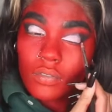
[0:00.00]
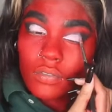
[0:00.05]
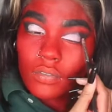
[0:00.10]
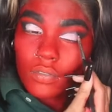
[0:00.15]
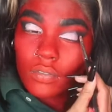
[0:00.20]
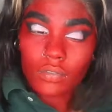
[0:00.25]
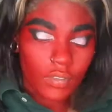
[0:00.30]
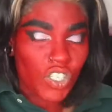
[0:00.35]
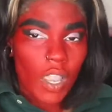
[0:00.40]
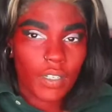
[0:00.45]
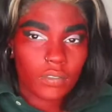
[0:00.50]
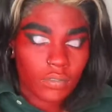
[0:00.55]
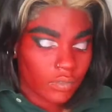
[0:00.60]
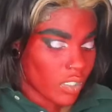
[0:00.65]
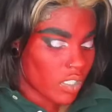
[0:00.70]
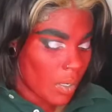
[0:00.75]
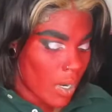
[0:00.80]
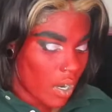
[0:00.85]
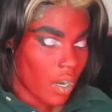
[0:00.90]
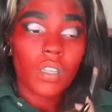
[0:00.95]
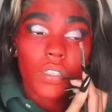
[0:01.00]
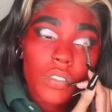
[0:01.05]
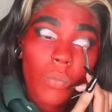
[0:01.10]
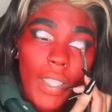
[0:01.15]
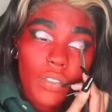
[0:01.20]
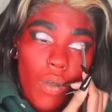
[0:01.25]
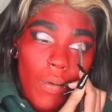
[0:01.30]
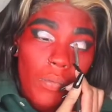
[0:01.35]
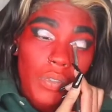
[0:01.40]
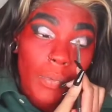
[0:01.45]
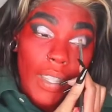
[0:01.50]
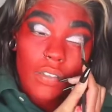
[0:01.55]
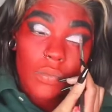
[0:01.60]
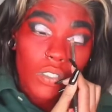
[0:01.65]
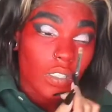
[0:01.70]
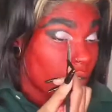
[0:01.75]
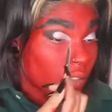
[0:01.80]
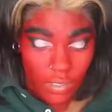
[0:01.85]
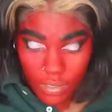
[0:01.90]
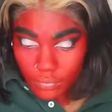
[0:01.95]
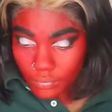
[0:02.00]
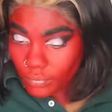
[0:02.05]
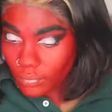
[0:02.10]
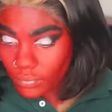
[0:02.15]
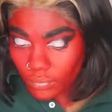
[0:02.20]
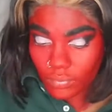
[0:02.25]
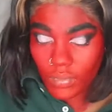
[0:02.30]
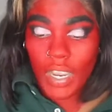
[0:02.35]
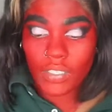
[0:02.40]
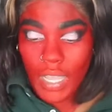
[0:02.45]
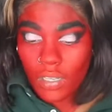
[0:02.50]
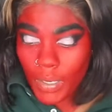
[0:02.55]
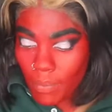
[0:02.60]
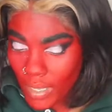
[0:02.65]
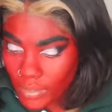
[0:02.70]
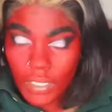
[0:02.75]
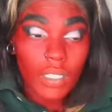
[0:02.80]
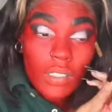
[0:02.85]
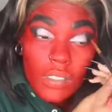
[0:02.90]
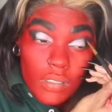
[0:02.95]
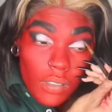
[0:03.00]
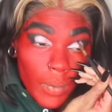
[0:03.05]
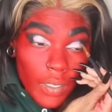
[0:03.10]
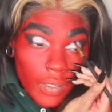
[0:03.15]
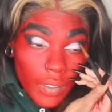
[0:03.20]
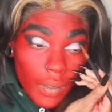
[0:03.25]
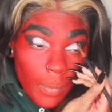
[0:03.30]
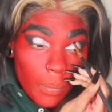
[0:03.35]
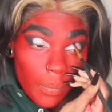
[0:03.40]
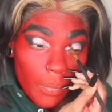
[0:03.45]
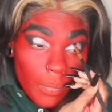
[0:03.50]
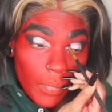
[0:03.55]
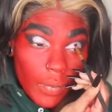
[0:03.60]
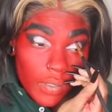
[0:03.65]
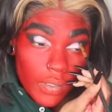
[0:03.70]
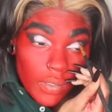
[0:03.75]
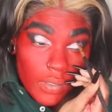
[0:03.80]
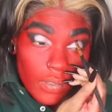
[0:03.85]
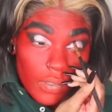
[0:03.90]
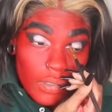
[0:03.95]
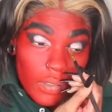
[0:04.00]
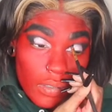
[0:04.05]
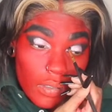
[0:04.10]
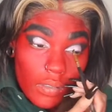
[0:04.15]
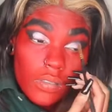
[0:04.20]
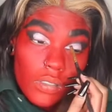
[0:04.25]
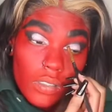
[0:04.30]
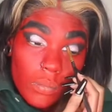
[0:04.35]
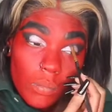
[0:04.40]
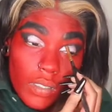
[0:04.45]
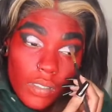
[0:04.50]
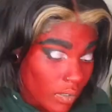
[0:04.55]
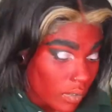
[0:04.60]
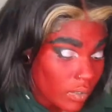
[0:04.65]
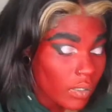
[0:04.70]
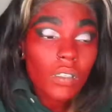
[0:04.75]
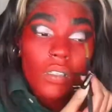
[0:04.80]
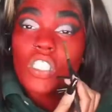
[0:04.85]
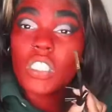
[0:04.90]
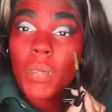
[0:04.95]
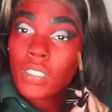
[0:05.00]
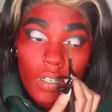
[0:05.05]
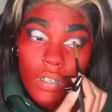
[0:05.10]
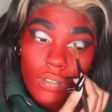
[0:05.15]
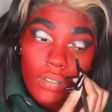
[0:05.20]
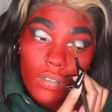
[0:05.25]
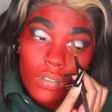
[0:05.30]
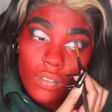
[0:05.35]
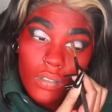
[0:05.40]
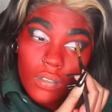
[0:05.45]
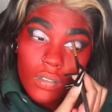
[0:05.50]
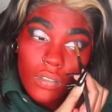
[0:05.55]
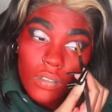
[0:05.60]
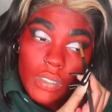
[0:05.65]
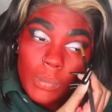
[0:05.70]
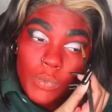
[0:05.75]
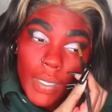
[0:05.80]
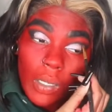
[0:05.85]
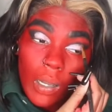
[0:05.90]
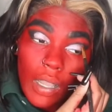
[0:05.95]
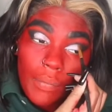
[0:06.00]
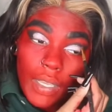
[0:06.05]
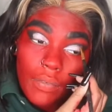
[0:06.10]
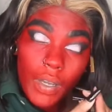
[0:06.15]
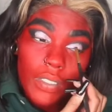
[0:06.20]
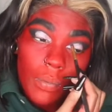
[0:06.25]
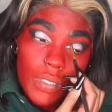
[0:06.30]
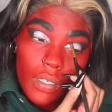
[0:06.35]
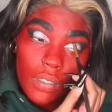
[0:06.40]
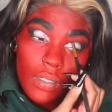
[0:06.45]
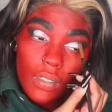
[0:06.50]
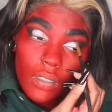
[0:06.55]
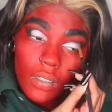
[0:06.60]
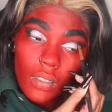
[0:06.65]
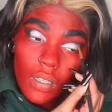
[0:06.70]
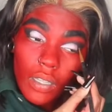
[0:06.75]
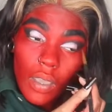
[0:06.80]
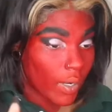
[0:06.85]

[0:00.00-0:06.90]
feel to it. It wasn't too red because I didn't put too much red, y'all. Like, I really made sure it was only a little bit to tint.